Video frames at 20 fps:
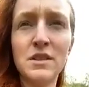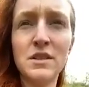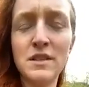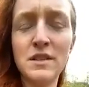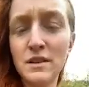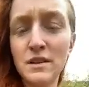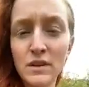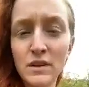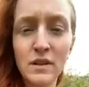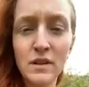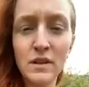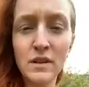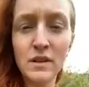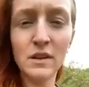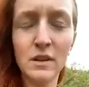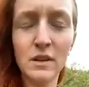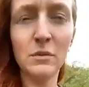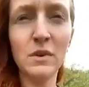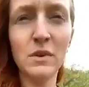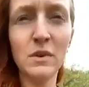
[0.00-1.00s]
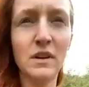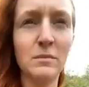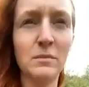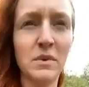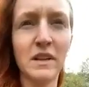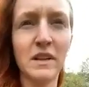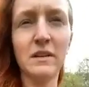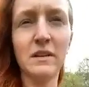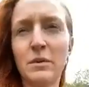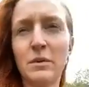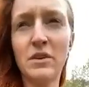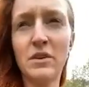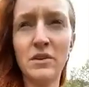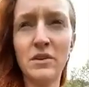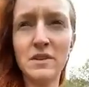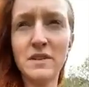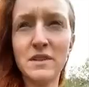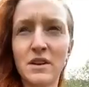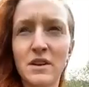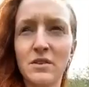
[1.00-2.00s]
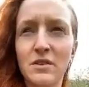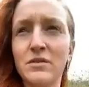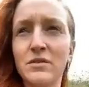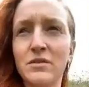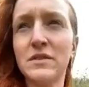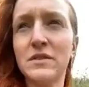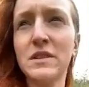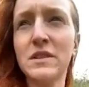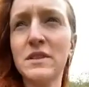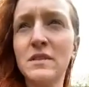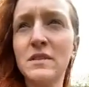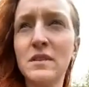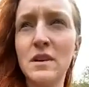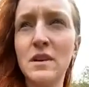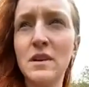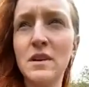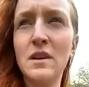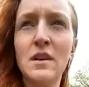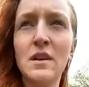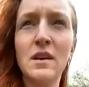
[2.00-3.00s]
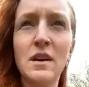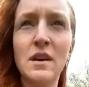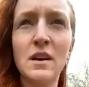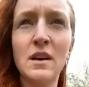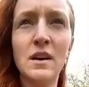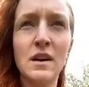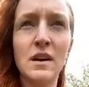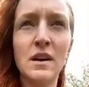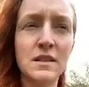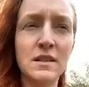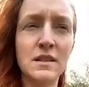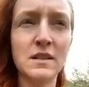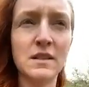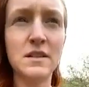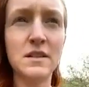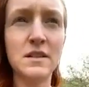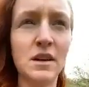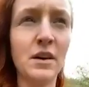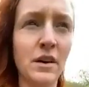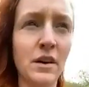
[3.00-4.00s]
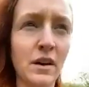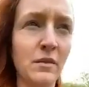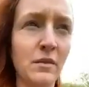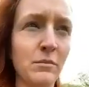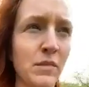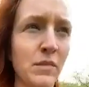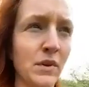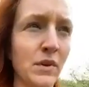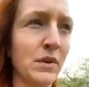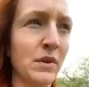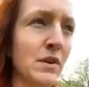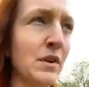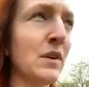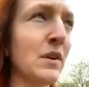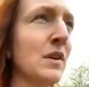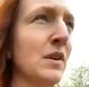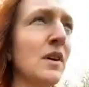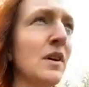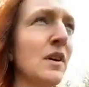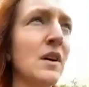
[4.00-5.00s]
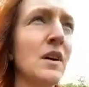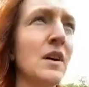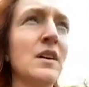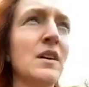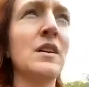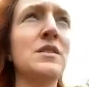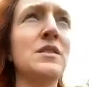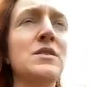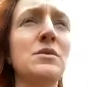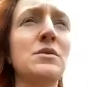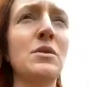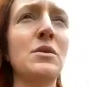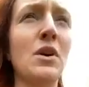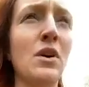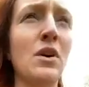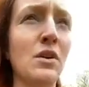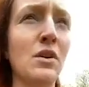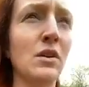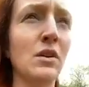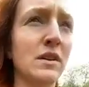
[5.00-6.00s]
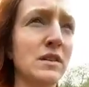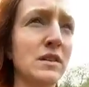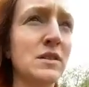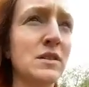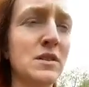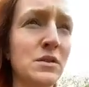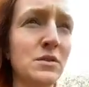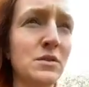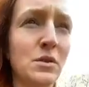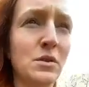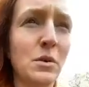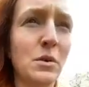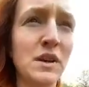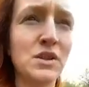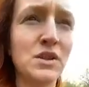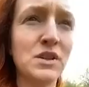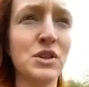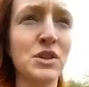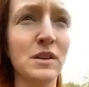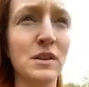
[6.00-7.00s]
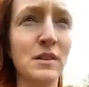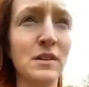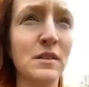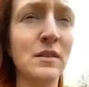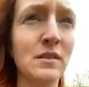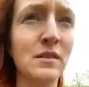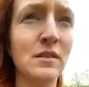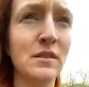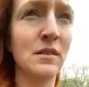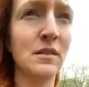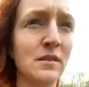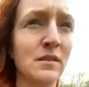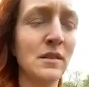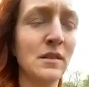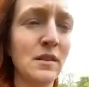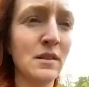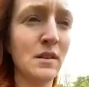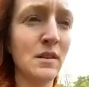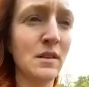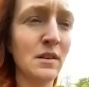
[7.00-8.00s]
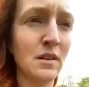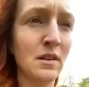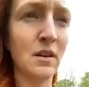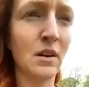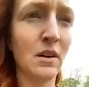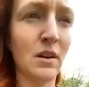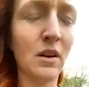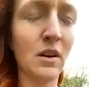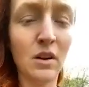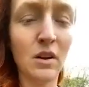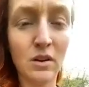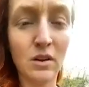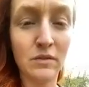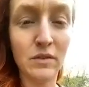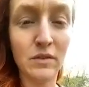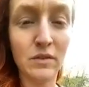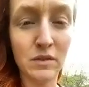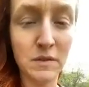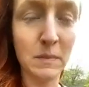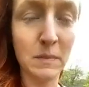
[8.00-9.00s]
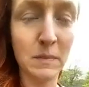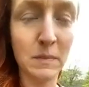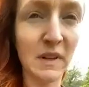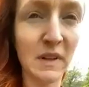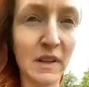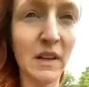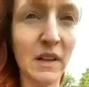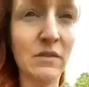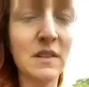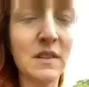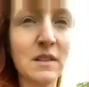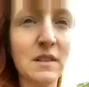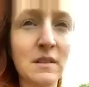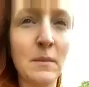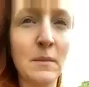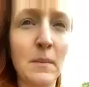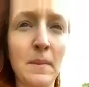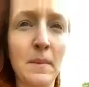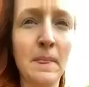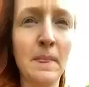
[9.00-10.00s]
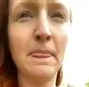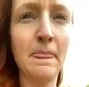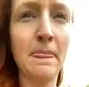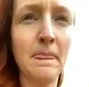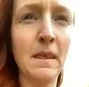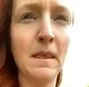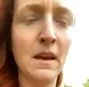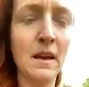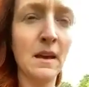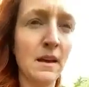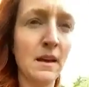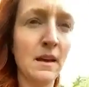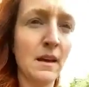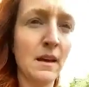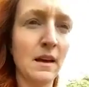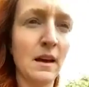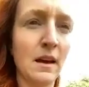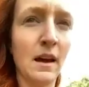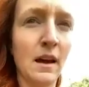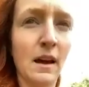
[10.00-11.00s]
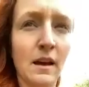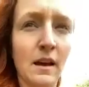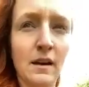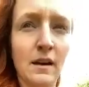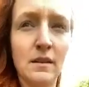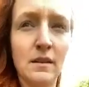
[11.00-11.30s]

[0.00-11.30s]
just everything that we believe about ourselves. It's a time to call into question all of those beliefs. And I